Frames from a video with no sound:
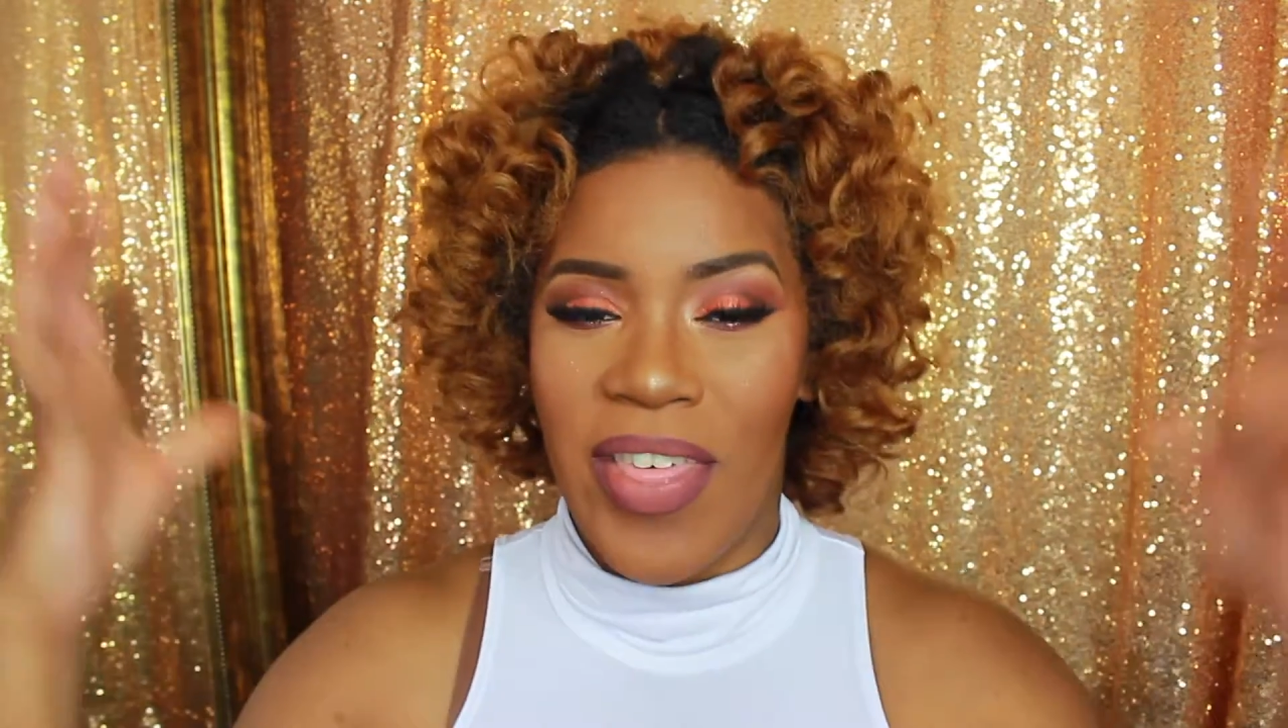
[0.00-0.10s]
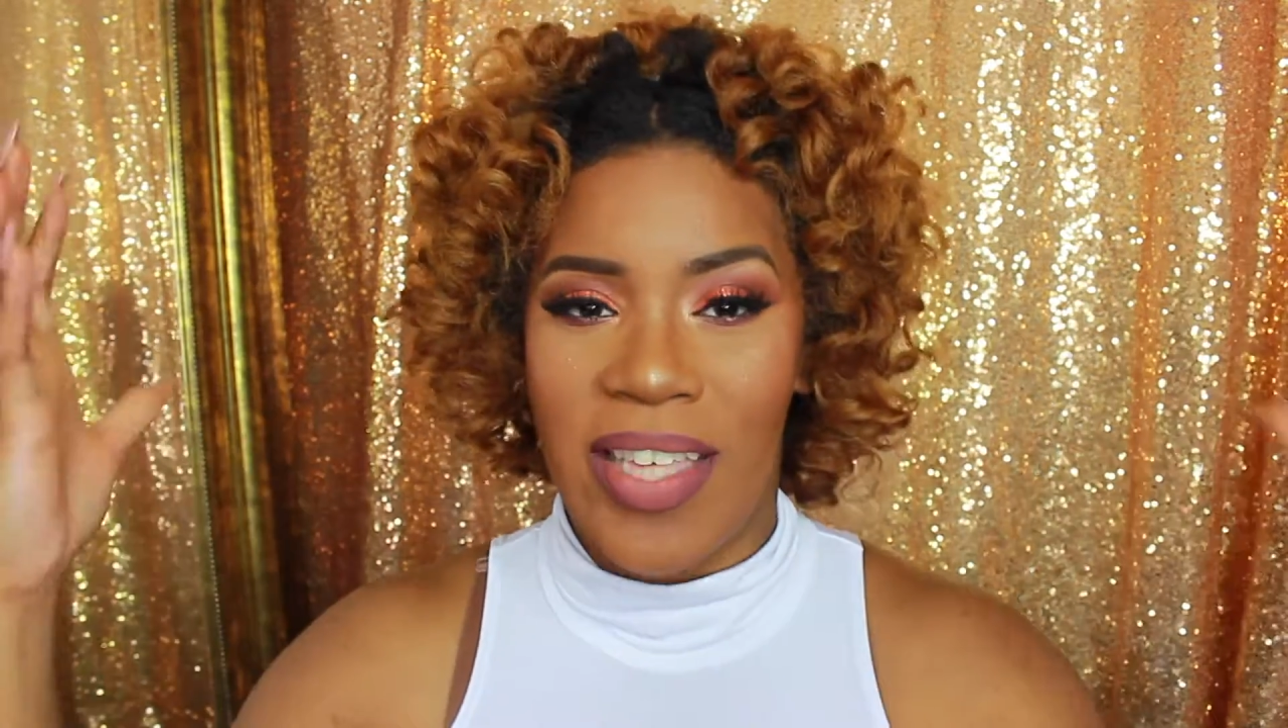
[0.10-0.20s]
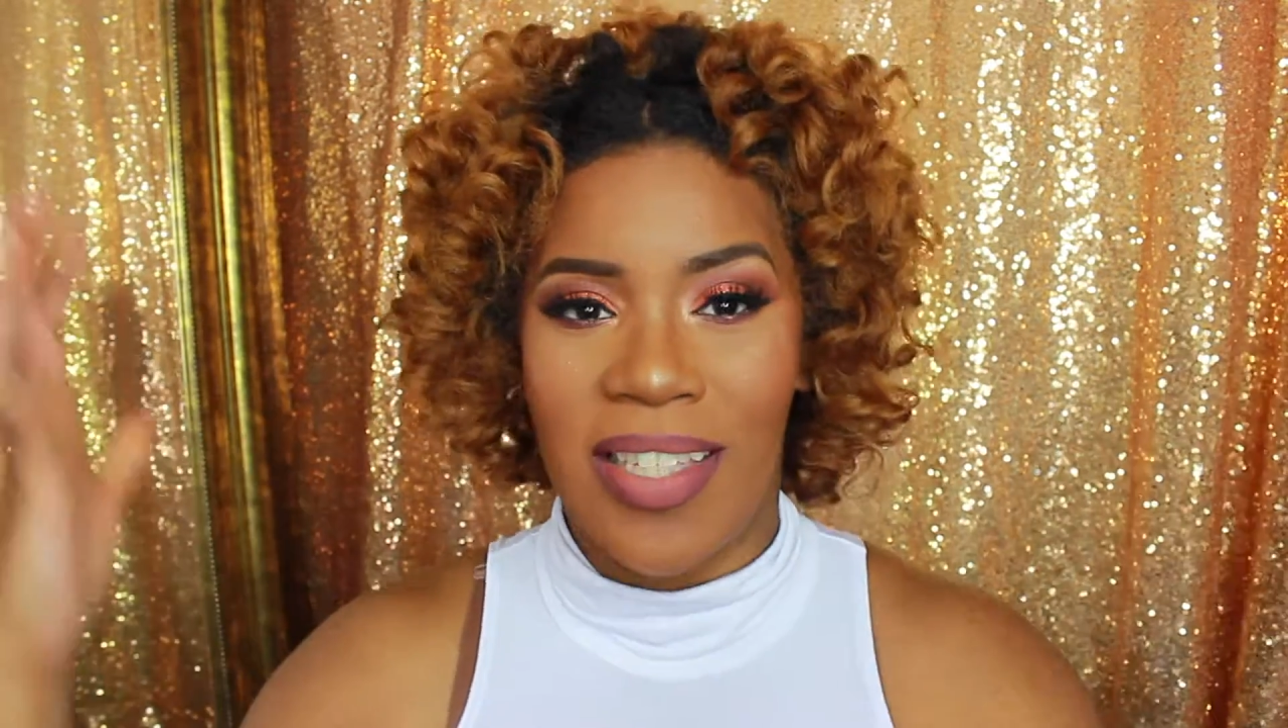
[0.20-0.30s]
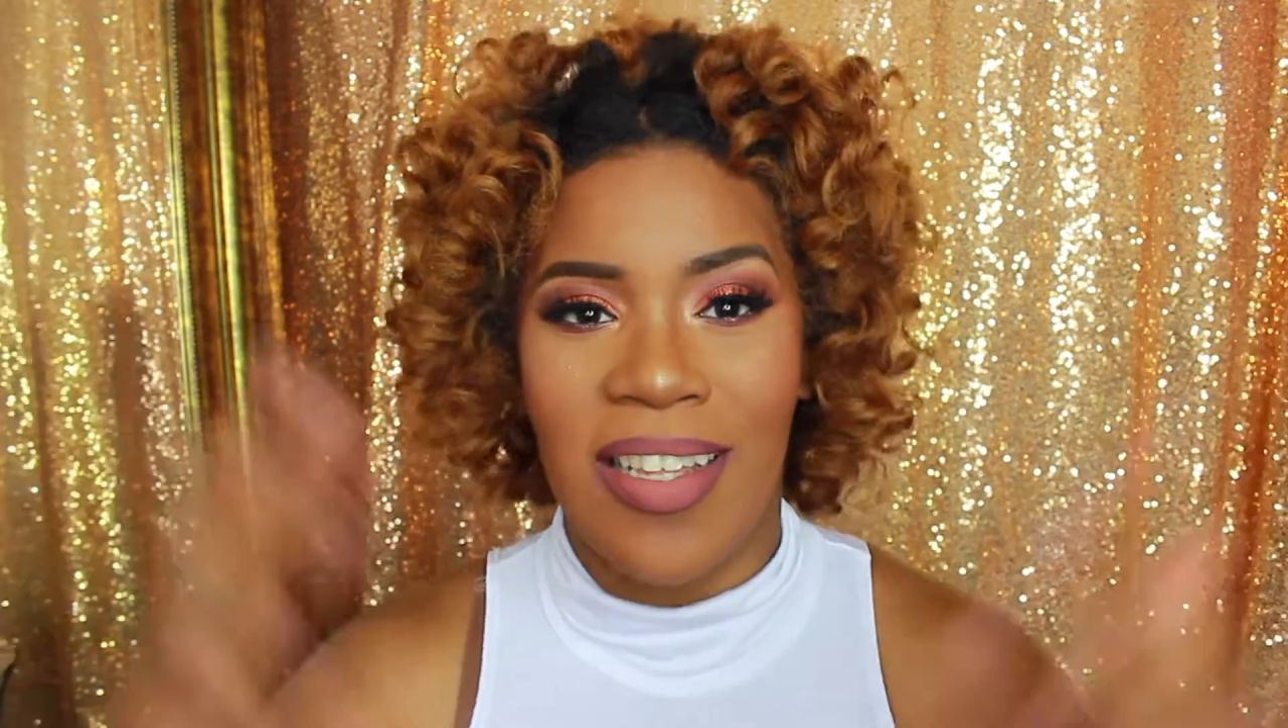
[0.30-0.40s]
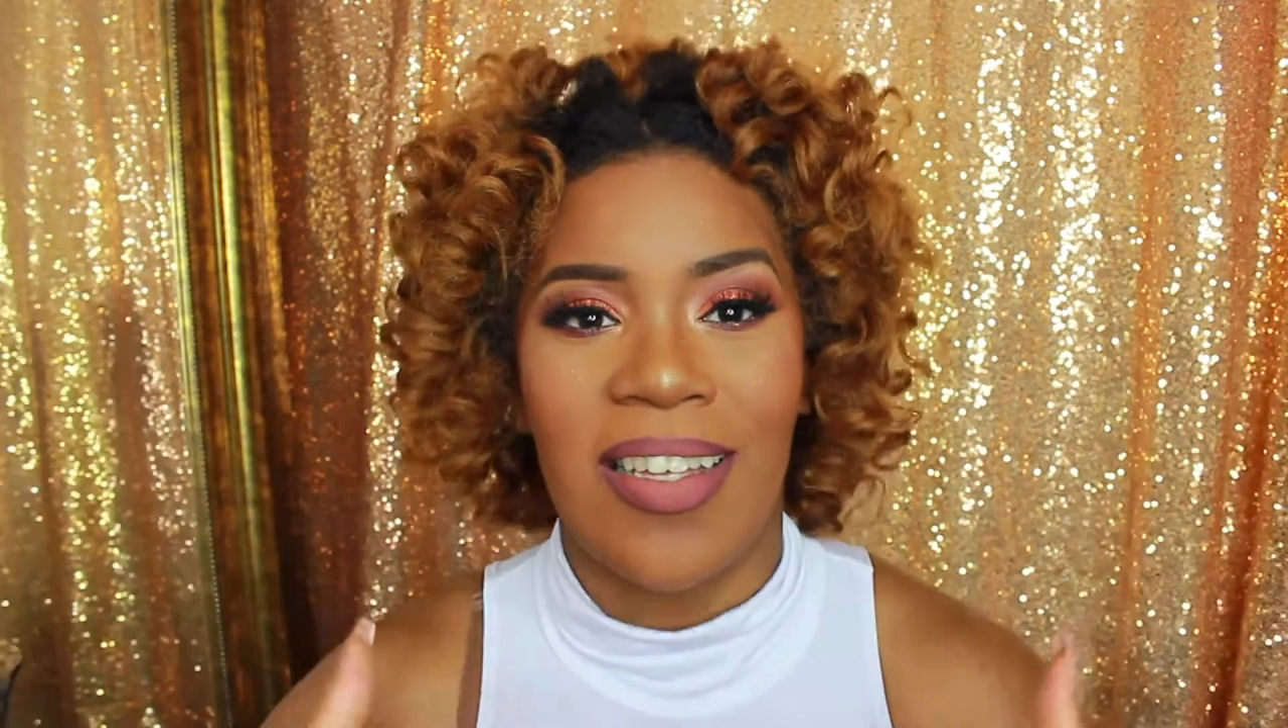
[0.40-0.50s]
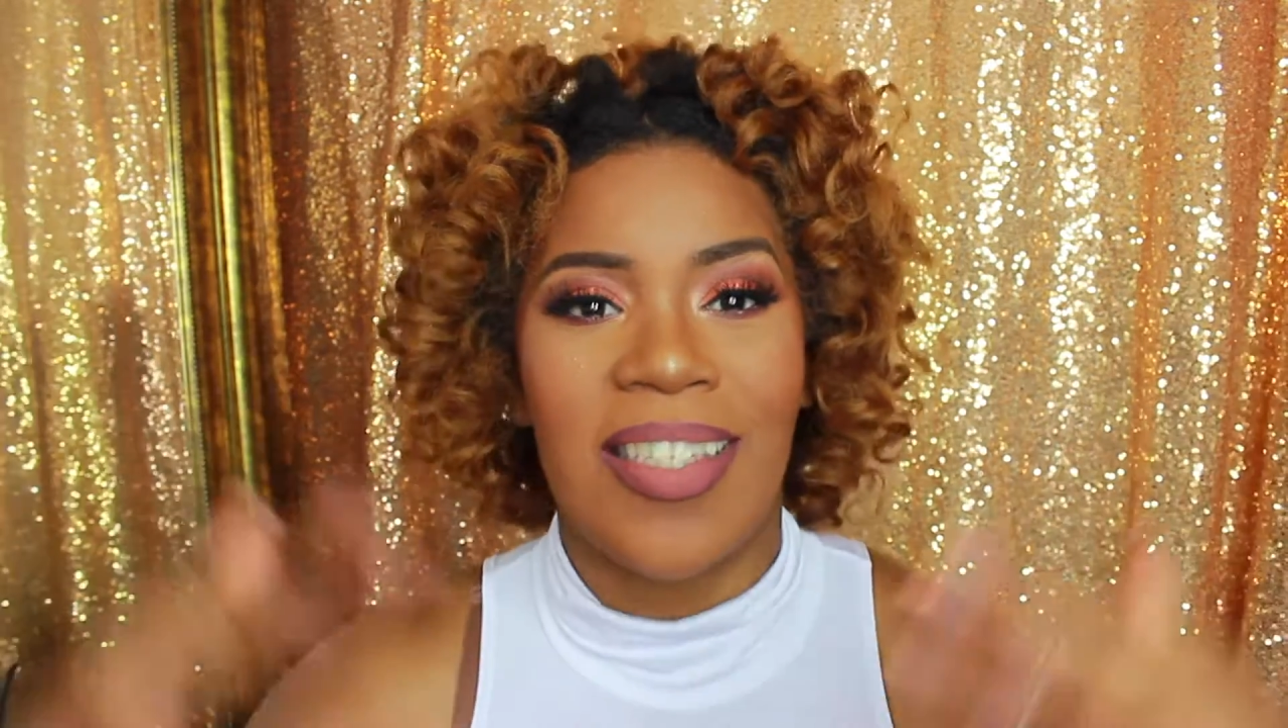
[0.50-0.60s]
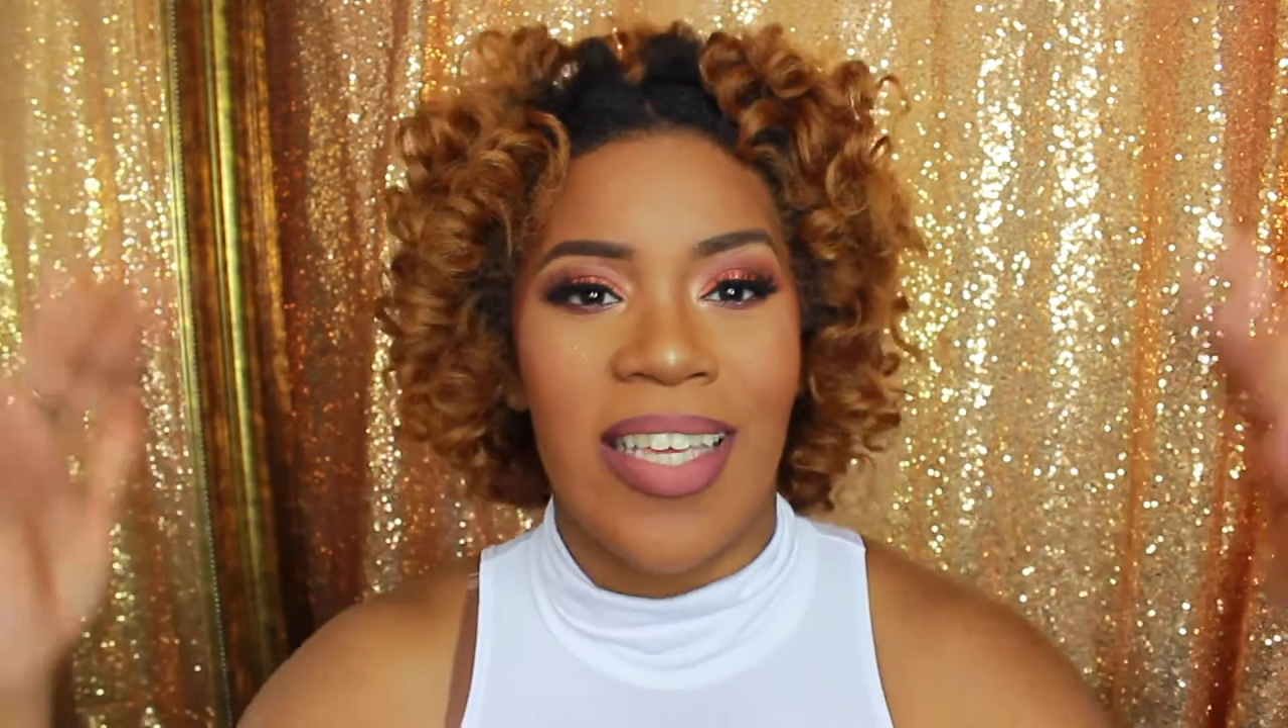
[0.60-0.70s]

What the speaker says: this look